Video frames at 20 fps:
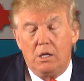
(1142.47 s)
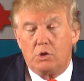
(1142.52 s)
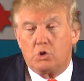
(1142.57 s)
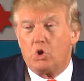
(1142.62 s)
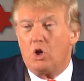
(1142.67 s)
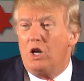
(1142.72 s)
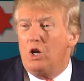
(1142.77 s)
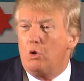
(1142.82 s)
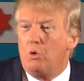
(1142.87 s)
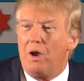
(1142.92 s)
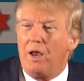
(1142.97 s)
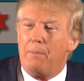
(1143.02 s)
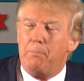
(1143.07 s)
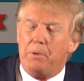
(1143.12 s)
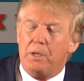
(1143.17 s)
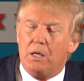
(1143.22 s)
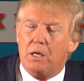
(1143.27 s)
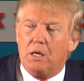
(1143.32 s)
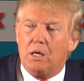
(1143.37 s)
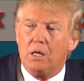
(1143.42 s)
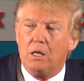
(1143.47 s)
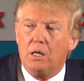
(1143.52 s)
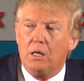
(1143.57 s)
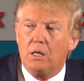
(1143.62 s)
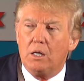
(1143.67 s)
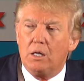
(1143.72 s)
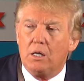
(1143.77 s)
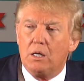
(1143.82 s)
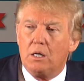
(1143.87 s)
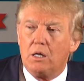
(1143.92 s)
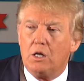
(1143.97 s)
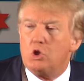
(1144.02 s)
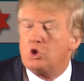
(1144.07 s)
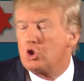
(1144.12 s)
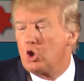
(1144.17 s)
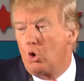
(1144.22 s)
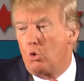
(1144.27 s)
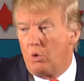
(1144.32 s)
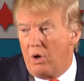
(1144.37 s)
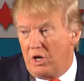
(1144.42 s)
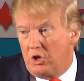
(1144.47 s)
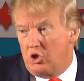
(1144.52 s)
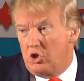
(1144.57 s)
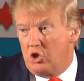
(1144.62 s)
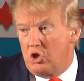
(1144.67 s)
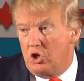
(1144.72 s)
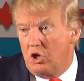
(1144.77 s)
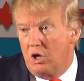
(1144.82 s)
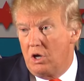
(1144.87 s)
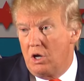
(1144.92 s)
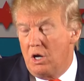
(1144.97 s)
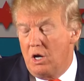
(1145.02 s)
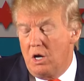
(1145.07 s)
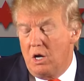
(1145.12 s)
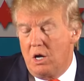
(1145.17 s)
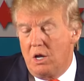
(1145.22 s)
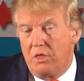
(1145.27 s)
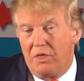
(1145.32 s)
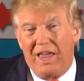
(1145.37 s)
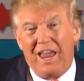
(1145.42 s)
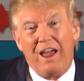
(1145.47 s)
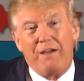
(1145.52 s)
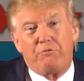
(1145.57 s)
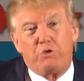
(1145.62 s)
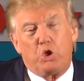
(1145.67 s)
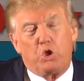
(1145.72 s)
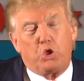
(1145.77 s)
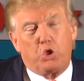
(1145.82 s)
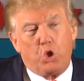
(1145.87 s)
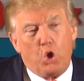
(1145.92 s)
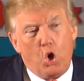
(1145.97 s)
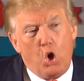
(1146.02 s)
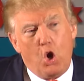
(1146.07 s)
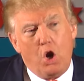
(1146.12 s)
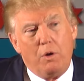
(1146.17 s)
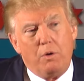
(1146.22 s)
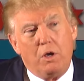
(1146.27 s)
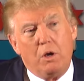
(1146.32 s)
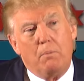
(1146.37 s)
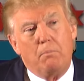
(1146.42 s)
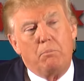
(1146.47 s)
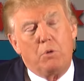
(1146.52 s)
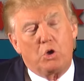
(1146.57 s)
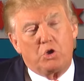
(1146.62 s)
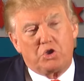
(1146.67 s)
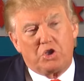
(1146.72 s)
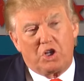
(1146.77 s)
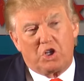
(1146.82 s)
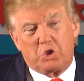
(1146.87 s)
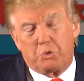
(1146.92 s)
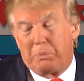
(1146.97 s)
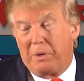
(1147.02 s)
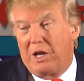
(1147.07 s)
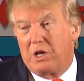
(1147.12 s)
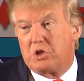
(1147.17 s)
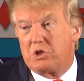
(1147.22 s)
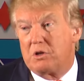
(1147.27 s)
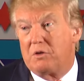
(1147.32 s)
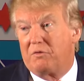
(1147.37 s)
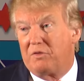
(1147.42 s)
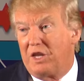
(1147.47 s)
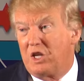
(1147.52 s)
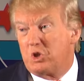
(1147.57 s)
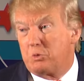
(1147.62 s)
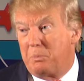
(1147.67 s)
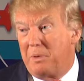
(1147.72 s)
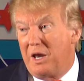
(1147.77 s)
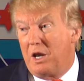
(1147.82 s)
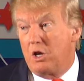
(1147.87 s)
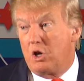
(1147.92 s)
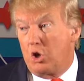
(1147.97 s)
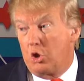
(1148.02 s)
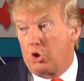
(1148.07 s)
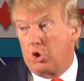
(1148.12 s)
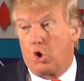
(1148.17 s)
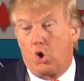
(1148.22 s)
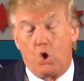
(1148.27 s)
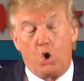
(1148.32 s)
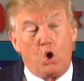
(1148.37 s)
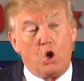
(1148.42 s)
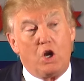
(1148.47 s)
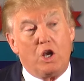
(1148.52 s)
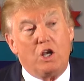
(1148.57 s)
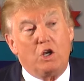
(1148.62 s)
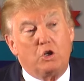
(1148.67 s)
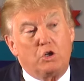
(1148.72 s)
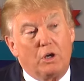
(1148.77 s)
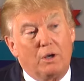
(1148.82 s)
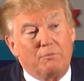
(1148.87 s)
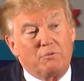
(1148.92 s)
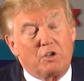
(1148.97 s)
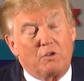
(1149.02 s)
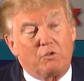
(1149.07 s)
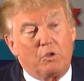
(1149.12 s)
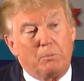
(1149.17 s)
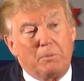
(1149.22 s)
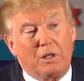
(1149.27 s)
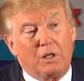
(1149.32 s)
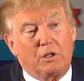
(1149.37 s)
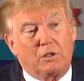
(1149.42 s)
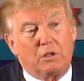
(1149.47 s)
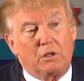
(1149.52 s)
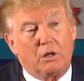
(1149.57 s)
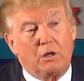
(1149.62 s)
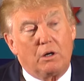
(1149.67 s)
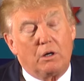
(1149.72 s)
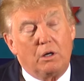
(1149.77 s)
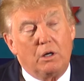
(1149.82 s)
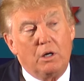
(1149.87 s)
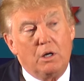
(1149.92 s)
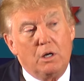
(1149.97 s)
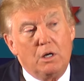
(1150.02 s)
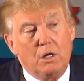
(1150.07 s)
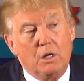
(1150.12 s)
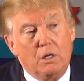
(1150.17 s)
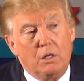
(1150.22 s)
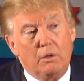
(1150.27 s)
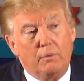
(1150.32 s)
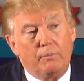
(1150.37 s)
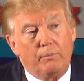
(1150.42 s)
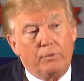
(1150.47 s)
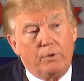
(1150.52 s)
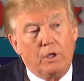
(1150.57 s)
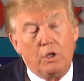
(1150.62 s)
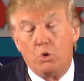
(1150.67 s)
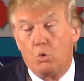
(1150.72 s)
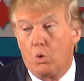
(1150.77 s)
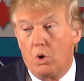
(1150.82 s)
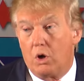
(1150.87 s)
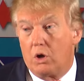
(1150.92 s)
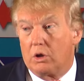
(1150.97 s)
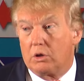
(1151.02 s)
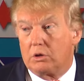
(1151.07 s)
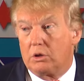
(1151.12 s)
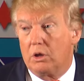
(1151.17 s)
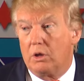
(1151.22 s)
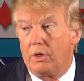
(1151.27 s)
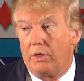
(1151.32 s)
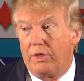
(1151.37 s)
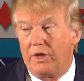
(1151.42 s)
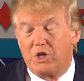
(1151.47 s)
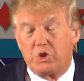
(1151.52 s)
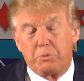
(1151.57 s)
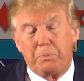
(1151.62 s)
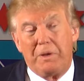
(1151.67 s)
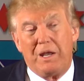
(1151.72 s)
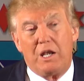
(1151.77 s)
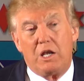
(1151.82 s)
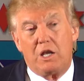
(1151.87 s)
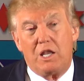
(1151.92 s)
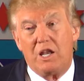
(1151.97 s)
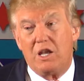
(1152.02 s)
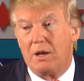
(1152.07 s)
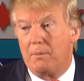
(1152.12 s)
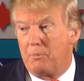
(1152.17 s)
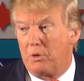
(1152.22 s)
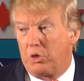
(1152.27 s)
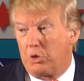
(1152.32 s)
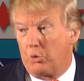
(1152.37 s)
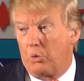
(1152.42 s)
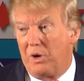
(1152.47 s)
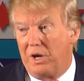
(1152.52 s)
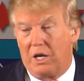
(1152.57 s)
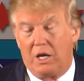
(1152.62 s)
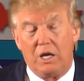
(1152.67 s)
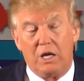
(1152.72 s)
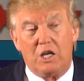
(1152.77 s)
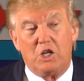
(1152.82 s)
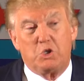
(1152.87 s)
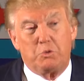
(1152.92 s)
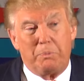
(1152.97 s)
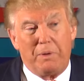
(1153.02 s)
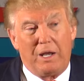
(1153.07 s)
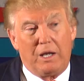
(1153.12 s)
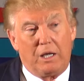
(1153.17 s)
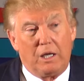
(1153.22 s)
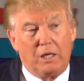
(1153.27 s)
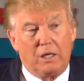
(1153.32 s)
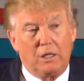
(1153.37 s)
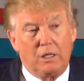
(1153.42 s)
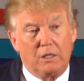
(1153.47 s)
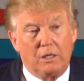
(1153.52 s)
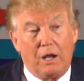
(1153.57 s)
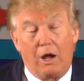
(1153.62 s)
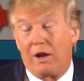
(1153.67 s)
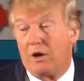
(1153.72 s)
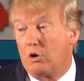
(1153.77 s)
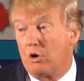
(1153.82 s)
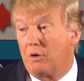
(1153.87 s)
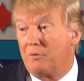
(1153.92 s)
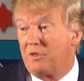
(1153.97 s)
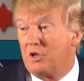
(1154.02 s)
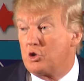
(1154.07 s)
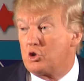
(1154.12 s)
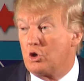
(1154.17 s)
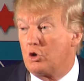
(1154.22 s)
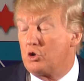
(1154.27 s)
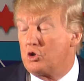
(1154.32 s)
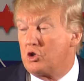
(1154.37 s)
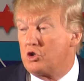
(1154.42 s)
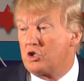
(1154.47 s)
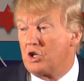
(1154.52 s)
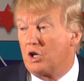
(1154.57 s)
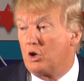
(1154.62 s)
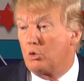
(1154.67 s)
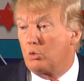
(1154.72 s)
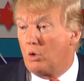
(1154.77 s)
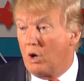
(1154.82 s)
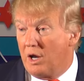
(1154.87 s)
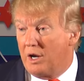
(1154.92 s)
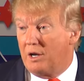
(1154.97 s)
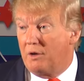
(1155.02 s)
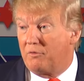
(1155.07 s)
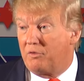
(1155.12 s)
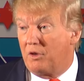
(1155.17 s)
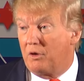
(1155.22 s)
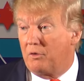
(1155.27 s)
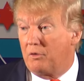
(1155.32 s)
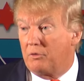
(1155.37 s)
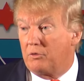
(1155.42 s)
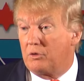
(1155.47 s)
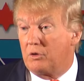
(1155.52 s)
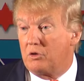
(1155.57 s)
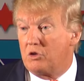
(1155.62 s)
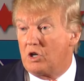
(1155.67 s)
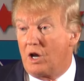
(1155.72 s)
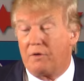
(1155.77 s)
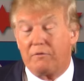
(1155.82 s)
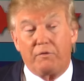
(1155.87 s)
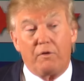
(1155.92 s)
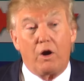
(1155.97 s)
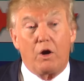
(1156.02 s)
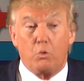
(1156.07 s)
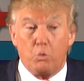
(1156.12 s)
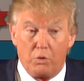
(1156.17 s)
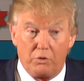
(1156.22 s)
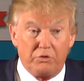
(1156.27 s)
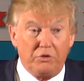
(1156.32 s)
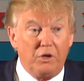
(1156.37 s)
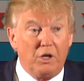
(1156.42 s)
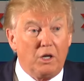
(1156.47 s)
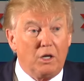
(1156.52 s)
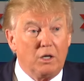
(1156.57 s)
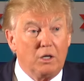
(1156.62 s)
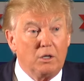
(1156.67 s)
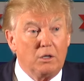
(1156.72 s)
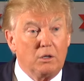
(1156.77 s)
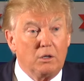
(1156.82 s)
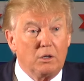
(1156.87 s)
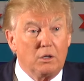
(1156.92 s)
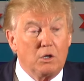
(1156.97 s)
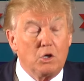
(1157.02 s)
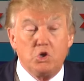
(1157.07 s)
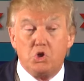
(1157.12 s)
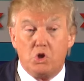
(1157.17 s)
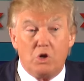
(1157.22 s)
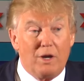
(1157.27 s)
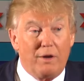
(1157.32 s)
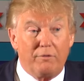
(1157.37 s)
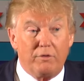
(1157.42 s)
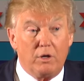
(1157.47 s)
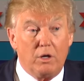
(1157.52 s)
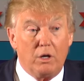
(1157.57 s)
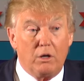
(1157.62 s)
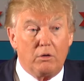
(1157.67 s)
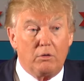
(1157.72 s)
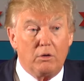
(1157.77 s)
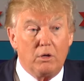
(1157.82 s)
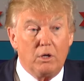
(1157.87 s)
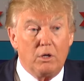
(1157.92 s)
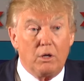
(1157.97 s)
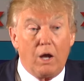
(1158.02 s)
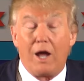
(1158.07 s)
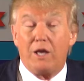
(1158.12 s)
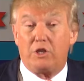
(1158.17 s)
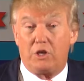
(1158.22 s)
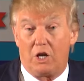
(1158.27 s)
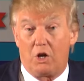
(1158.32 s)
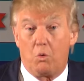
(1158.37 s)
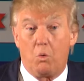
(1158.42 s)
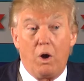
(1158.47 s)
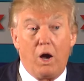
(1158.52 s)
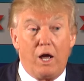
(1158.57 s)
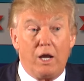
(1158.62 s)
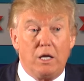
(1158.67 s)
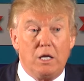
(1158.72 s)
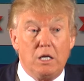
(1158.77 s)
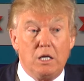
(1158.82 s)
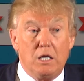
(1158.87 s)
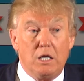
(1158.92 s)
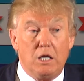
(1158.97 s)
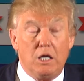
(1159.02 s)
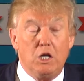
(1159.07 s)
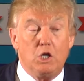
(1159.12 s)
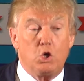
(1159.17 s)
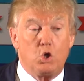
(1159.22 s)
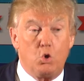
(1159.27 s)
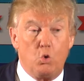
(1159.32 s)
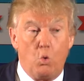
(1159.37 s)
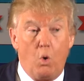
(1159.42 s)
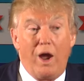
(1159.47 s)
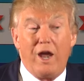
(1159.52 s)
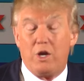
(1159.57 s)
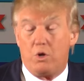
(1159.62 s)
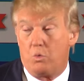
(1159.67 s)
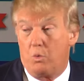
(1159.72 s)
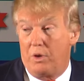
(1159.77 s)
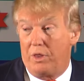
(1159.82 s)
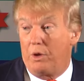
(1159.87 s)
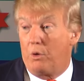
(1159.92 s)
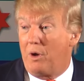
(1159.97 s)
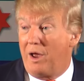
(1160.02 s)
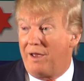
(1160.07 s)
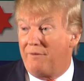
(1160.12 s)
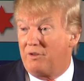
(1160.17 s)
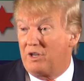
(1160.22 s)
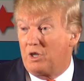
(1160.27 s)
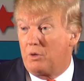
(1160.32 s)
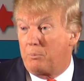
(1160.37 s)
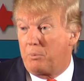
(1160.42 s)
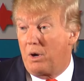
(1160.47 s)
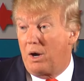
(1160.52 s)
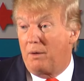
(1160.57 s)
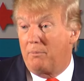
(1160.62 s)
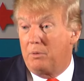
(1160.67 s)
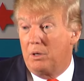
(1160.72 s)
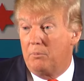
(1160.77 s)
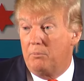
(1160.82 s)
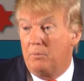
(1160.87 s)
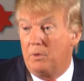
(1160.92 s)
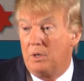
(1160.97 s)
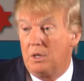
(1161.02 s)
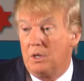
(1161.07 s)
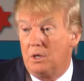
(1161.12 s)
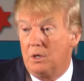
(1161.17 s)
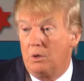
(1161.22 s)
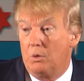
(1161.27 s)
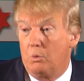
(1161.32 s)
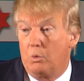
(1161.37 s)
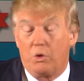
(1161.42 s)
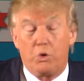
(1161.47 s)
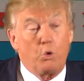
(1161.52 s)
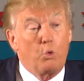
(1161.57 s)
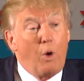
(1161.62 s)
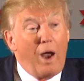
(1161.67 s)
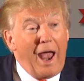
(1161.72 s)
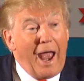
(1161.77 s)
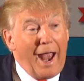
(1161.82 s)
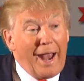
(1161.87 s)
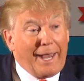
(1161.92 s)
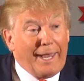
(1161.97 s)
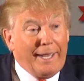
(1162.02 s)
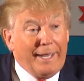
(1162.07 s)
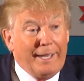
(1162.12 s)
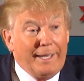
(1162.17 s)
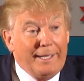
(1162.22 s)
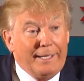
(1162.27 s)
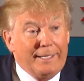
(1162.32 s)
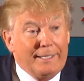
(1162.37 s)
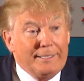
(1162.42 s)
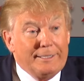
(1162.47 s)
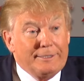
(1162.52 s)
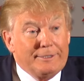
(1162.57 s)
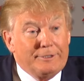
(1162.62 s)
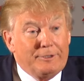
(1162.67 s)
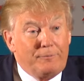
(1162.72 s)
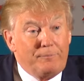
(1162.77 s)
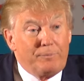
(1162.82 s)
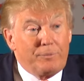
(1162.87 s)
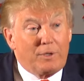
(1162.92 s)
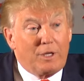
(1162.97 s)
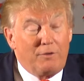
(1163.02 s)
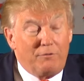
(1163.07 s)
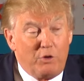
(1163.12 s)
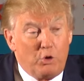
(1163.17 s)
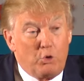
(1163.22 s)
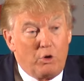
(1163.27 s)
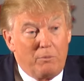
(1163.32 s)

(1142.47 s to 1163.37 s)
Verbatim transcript: Saudi Arabia is so rich. They have the third most expensive, they spend third in terms of the military in the world. They spend, they're number three in spending. Now, I don't know if their soldiers are going to run if there's a shot fired. We'll see, because you never know. I tell you what, in Kuwait, when they were having the problem with Iraq, if you